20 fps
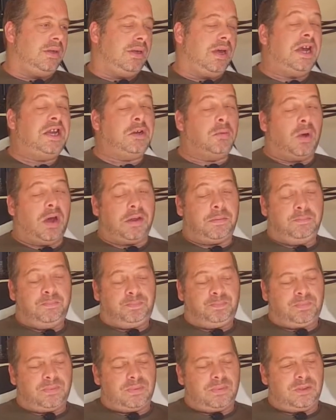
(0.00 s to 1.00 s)
anyway.
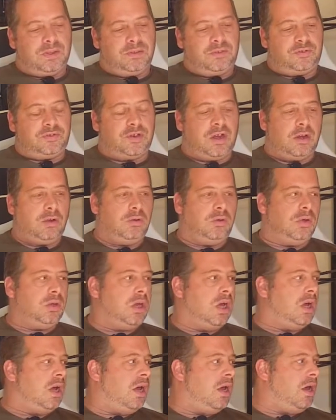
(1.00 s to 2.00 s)
So
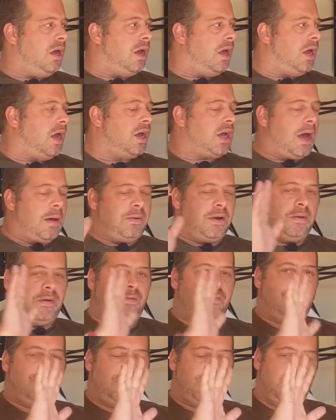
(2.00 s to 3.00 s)
a couple
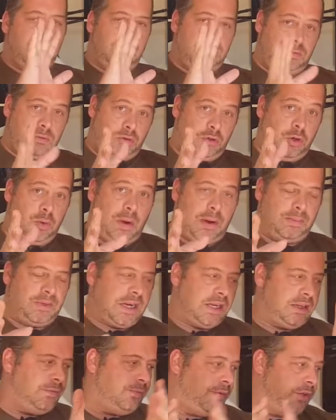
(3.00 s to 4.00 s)
of new
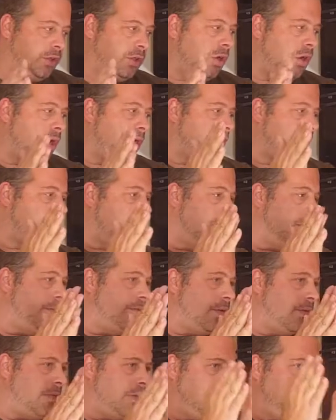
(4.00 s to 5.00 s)
updates for you guys.
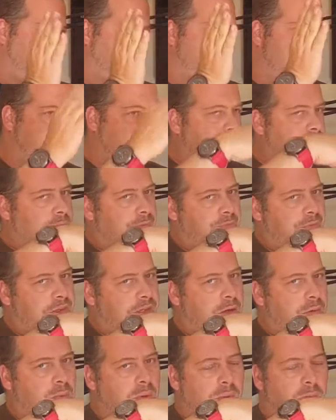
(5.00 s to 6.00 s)
Over the previous
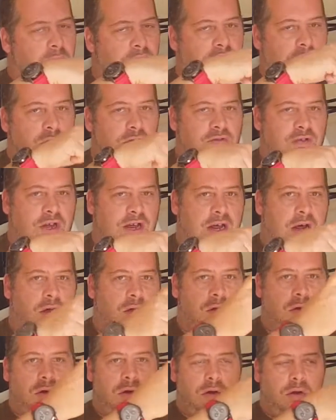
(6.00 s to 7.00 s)
video where we looked at, I
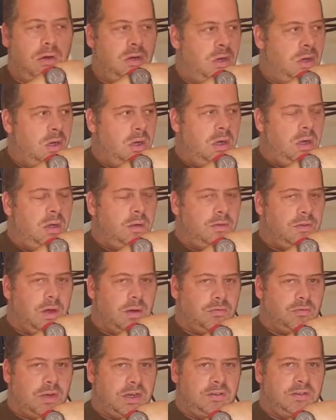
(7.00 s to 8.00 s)
got the
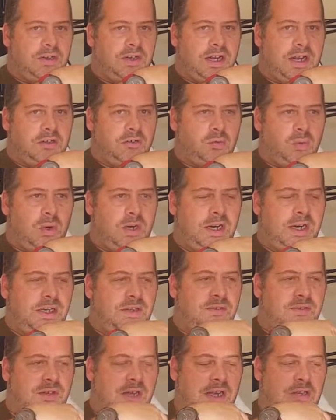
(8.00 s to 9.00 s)
upgrade to the
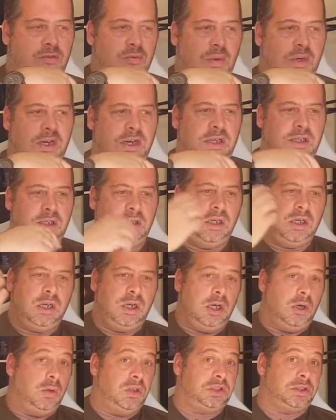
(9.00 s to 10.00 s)
820s, the 820,
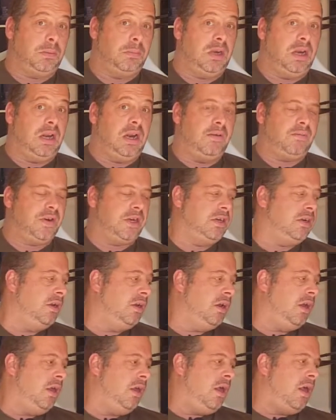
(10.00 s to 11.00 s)
which I'm loving.
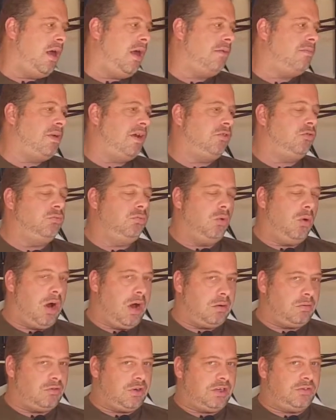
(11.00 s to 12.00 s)
I made some more
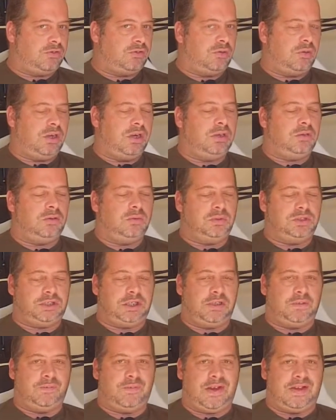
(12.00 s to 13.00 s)
upgrades to it,
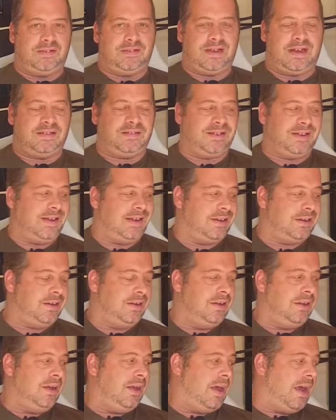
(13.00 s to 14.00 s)
which is fantastic.
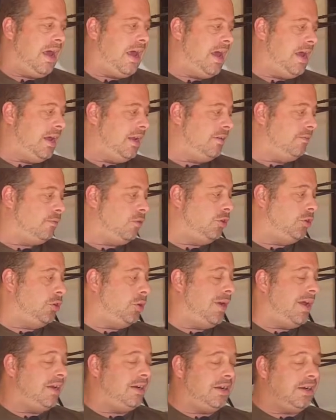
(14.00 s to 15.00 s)
And I've got a
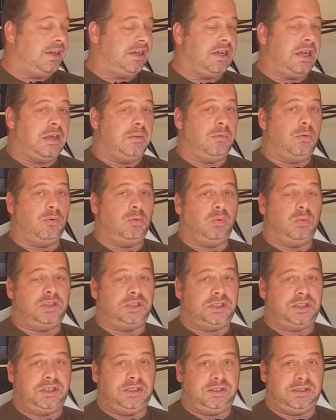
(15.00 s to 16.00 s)
new editing keyboard,
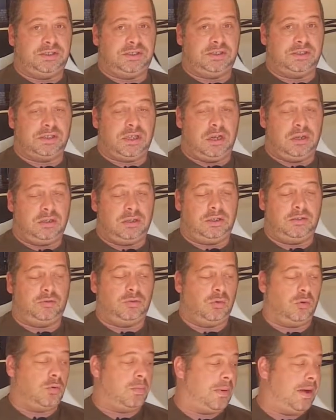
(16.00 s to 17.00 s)
which is I'm going to
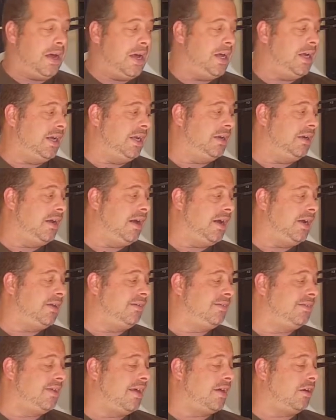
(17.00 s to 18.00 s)
talk about in a
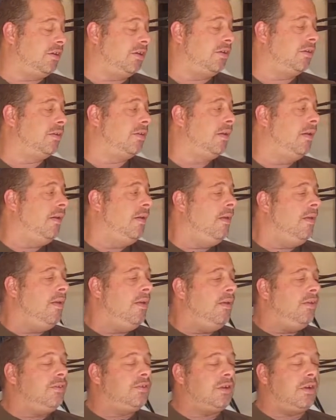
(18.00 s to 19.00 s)
second.
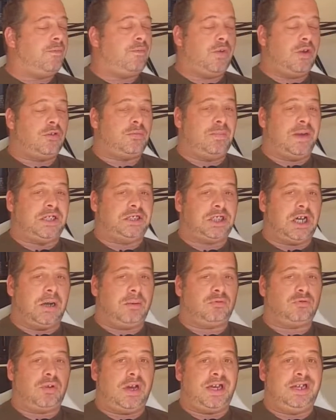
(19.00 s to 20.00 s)
So the first major
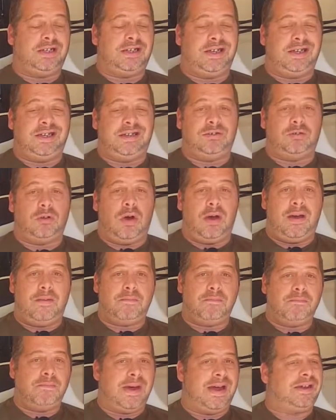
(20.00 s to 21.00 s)
upgrade is I've
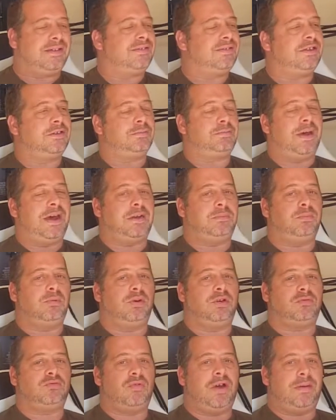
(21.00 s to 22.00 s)
maxed this bad
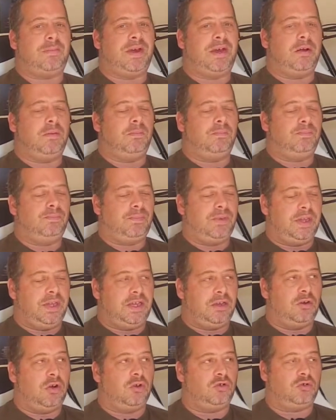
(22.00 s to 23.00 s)
boy's RAM out.
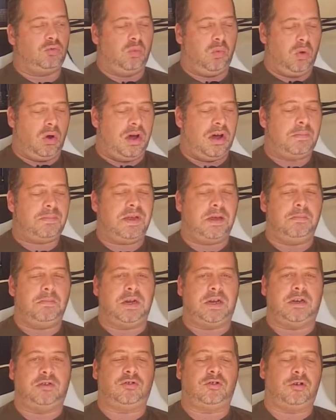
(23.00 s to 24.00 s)
It cost quite a bit of
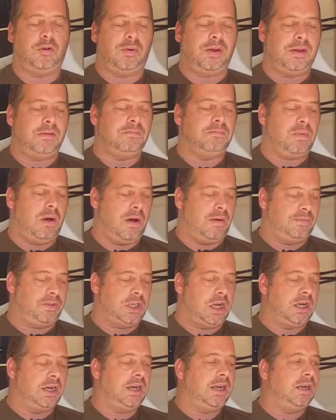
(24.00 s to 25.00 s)
money to do it, but I've
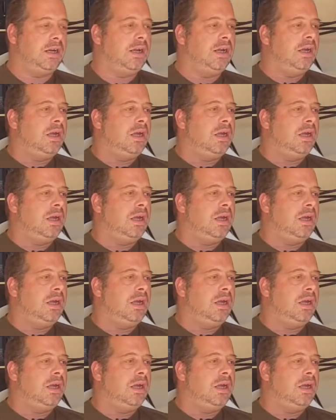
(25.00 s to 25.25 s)
done it.